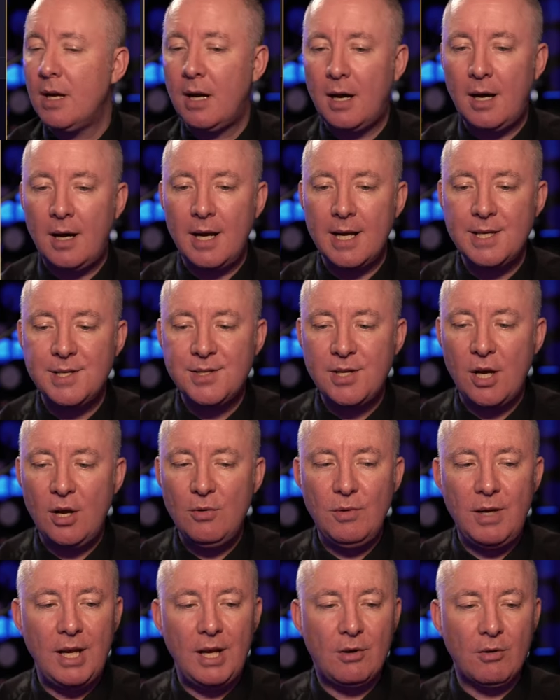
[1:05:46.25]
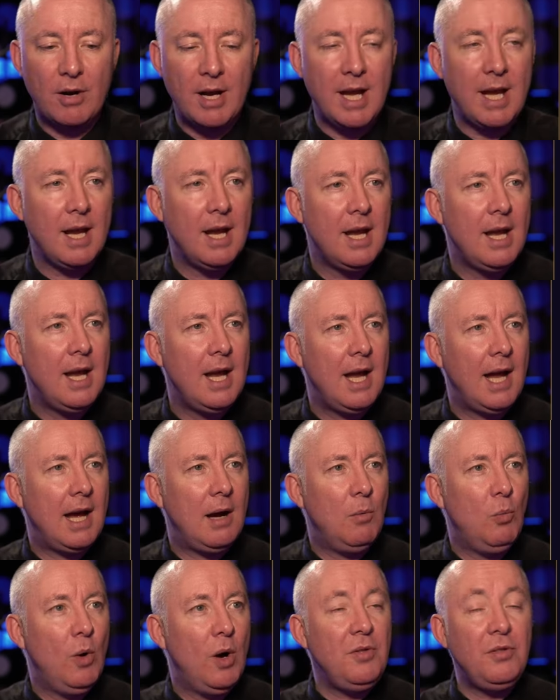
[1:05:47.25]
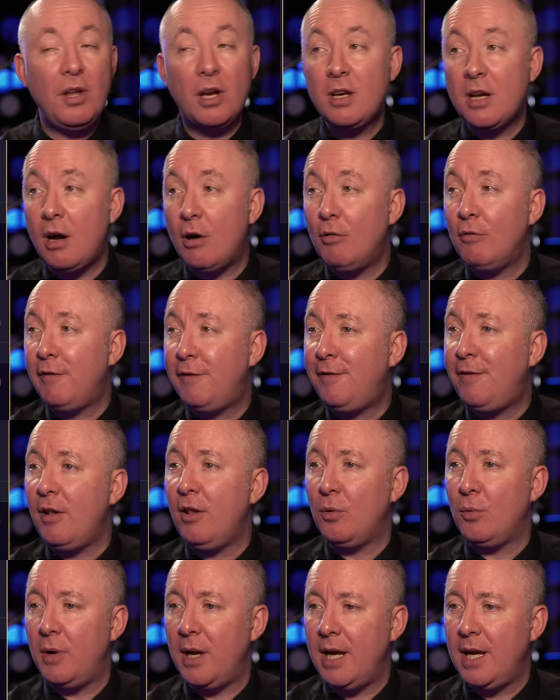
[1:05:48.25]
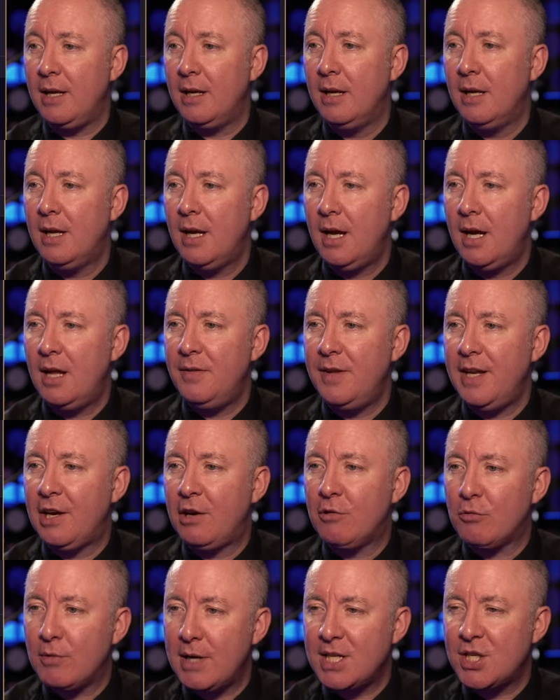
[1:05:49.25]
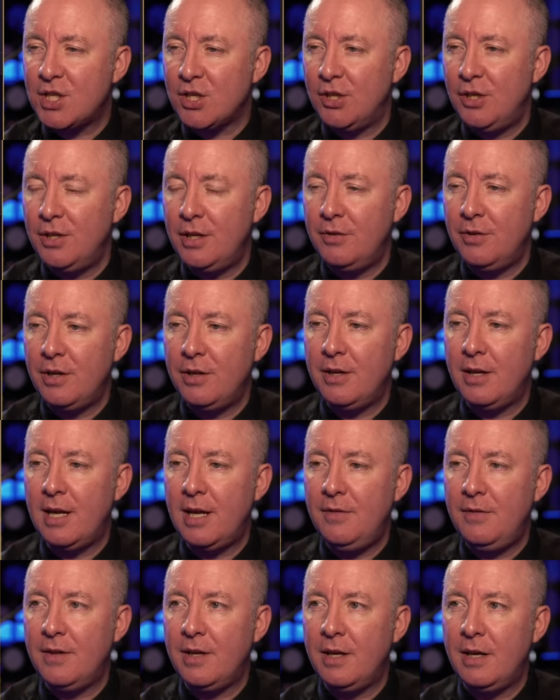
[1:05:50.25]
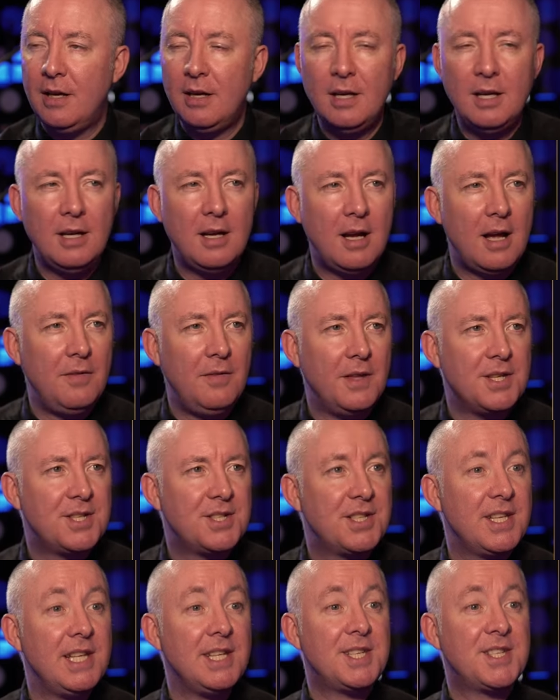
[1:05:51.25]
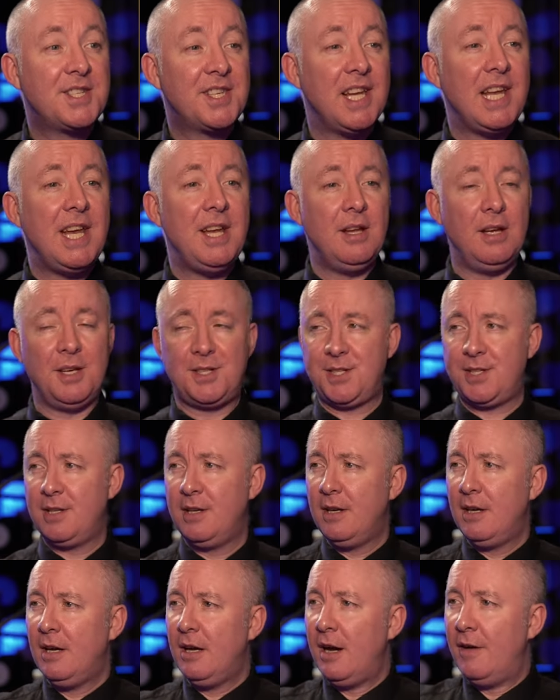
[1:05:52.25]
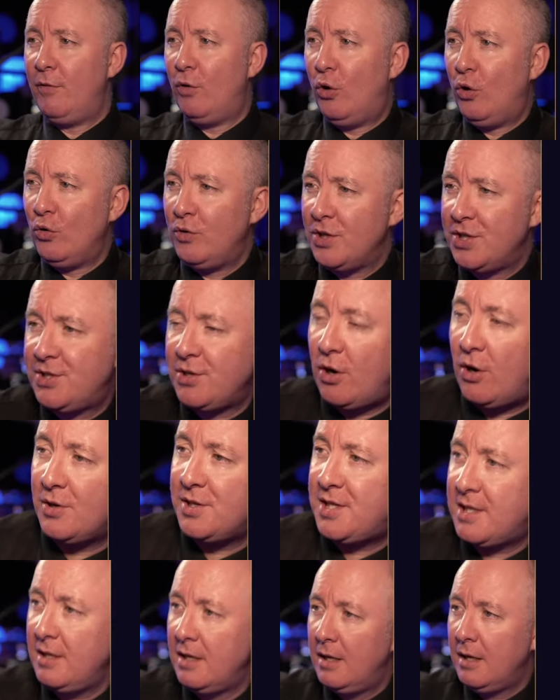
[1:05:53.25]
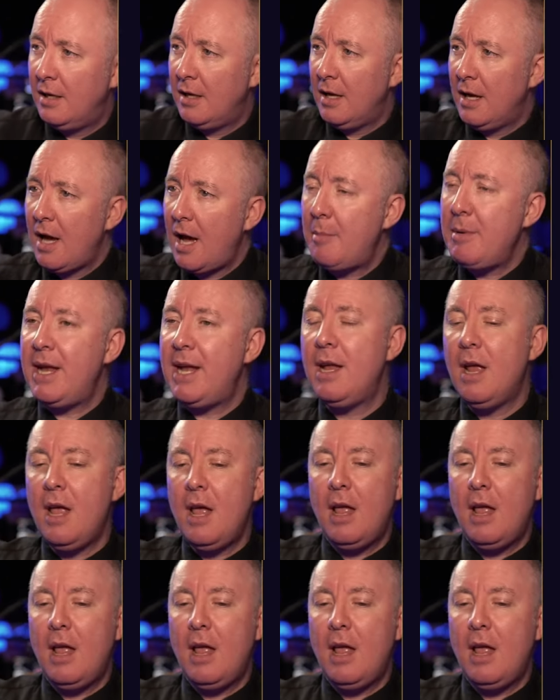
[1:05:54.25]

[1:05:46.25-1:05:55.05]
I totally agree. And when the cult following and the aggression and the and the and the silliness of all the stocks, I mean,